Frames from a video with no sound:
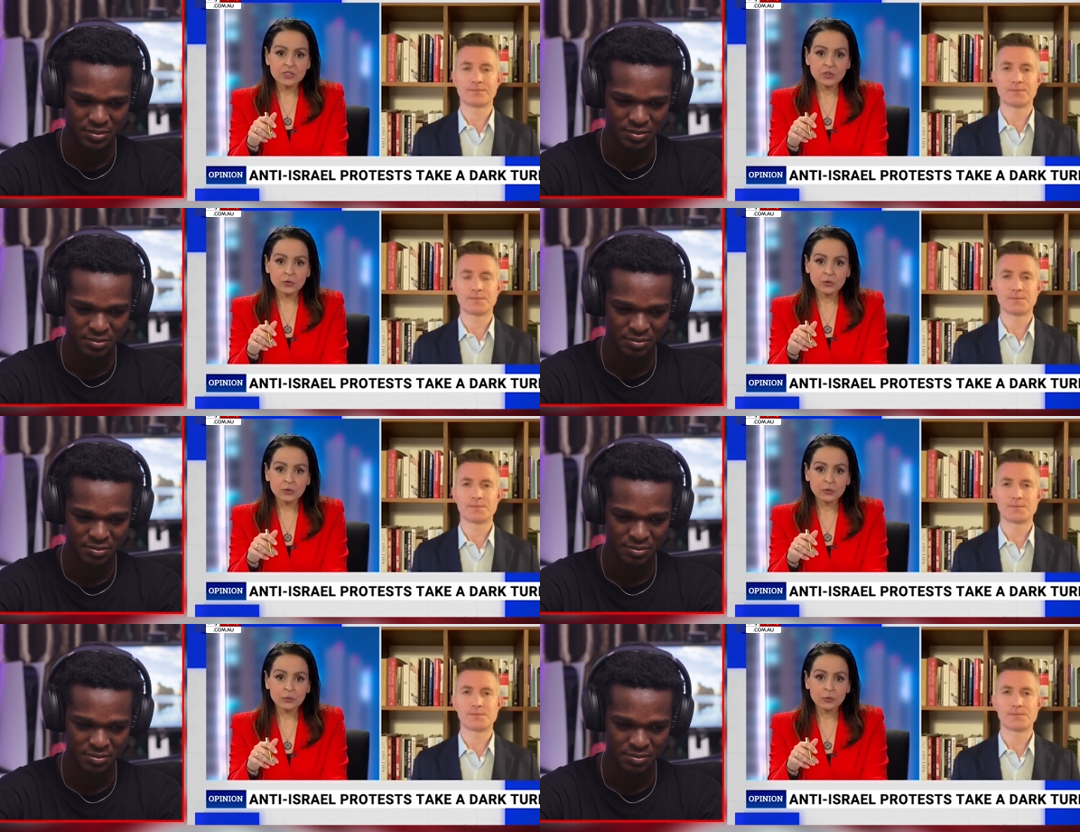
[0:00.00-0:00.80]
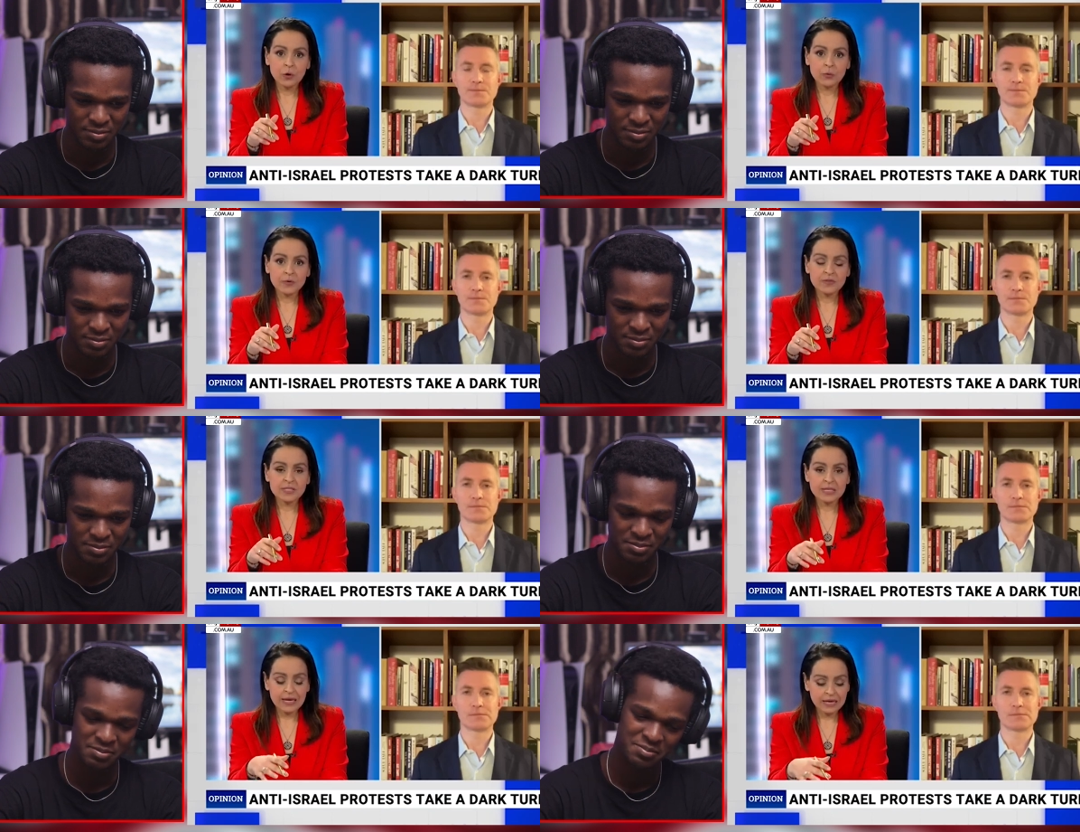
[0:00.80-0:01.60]
Speaker 1: to what we've
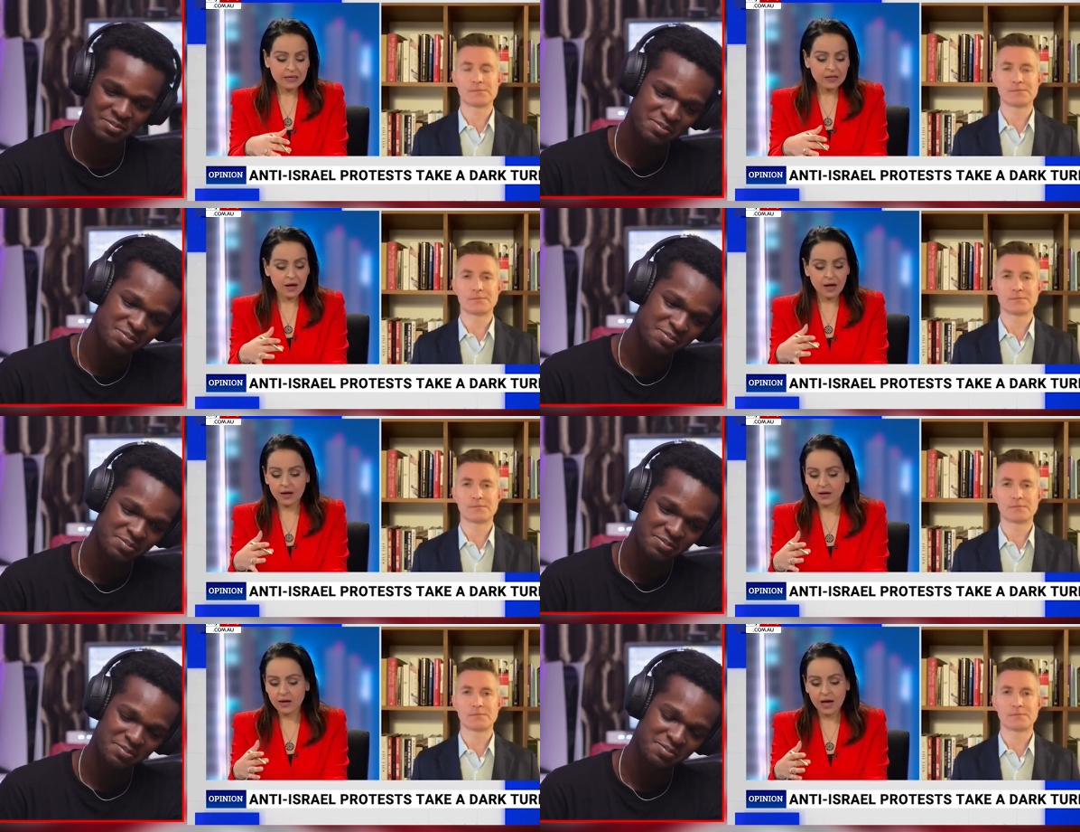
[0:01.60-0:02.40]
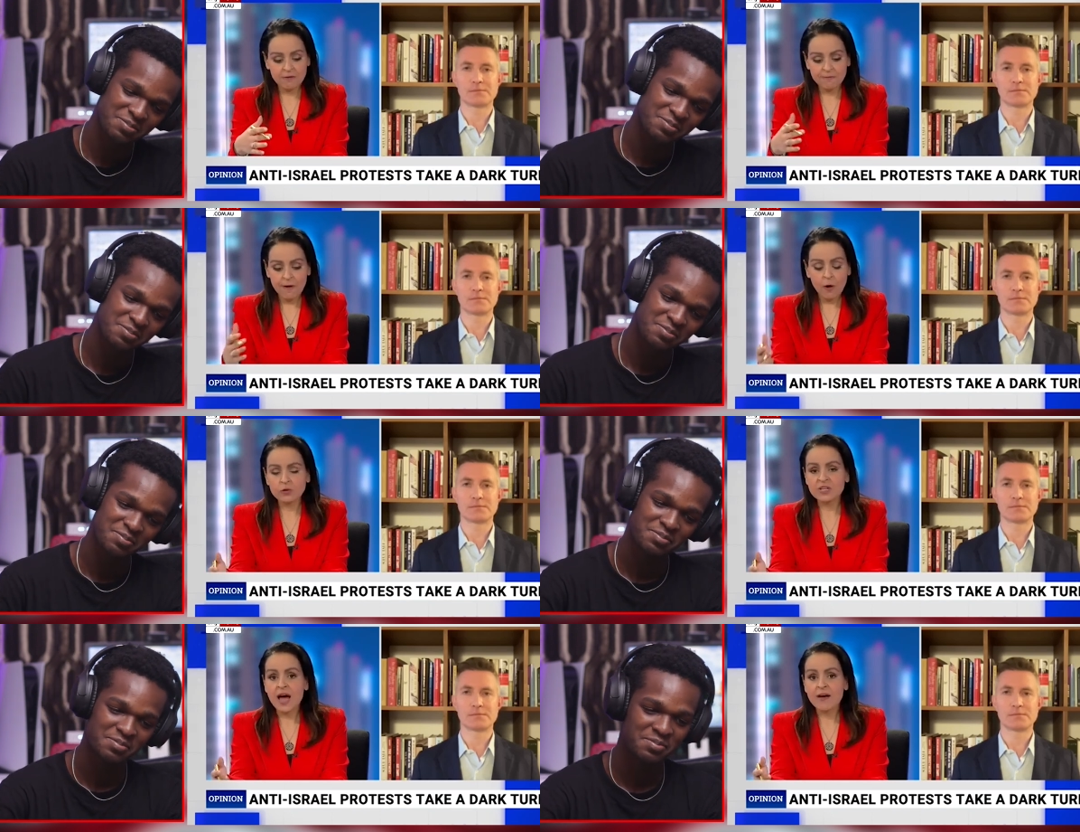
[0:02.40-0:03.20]
seen uh,
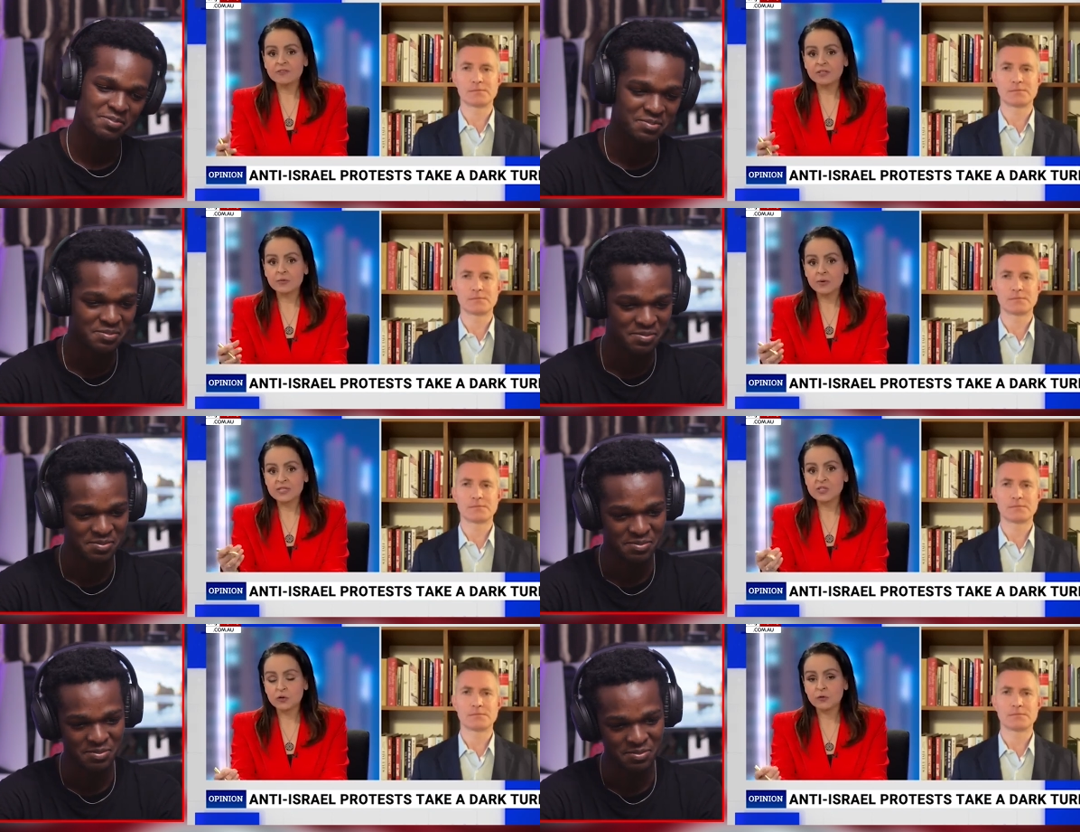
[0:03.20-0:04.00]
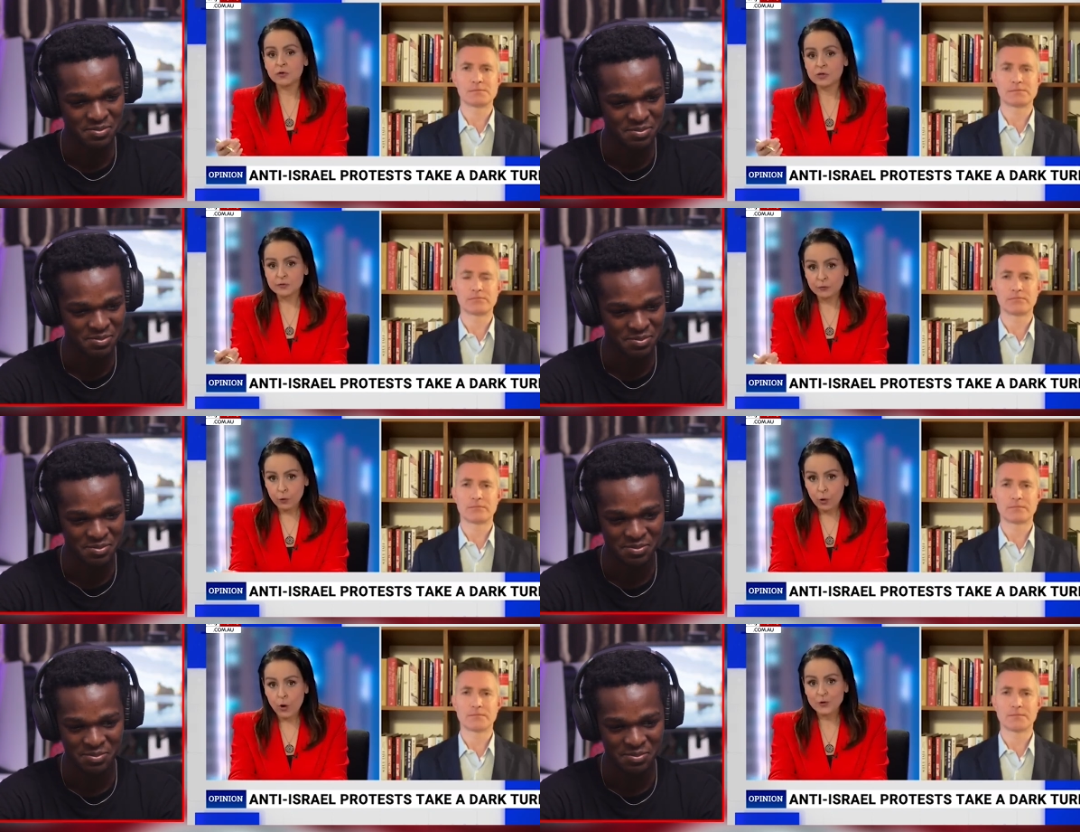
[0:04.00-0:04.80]
unfold after the rescue of those
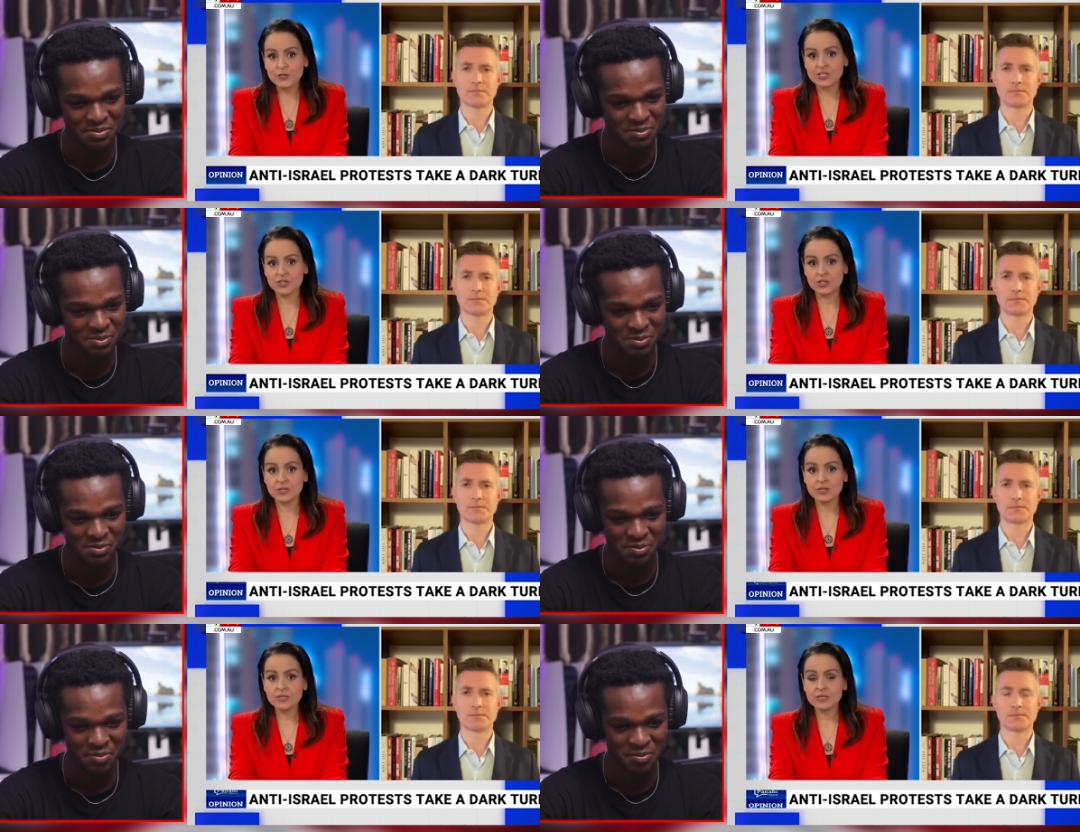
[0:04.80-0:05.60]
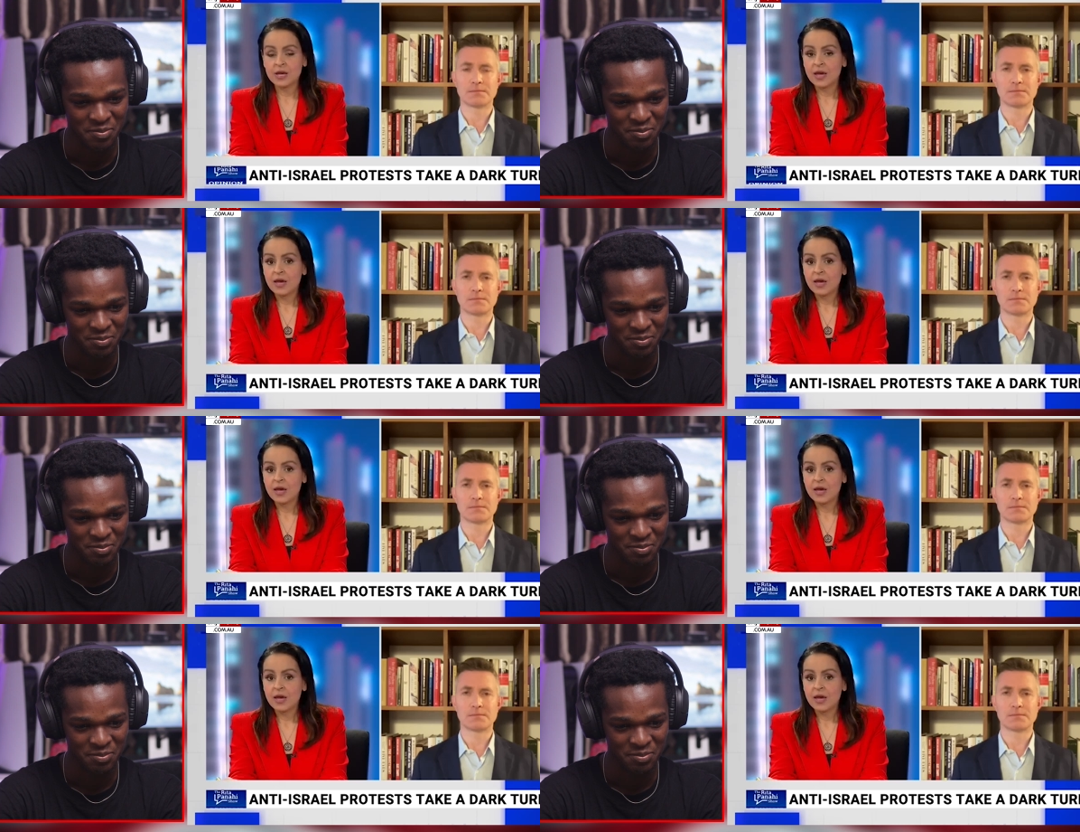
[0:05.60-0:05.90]
four hostages.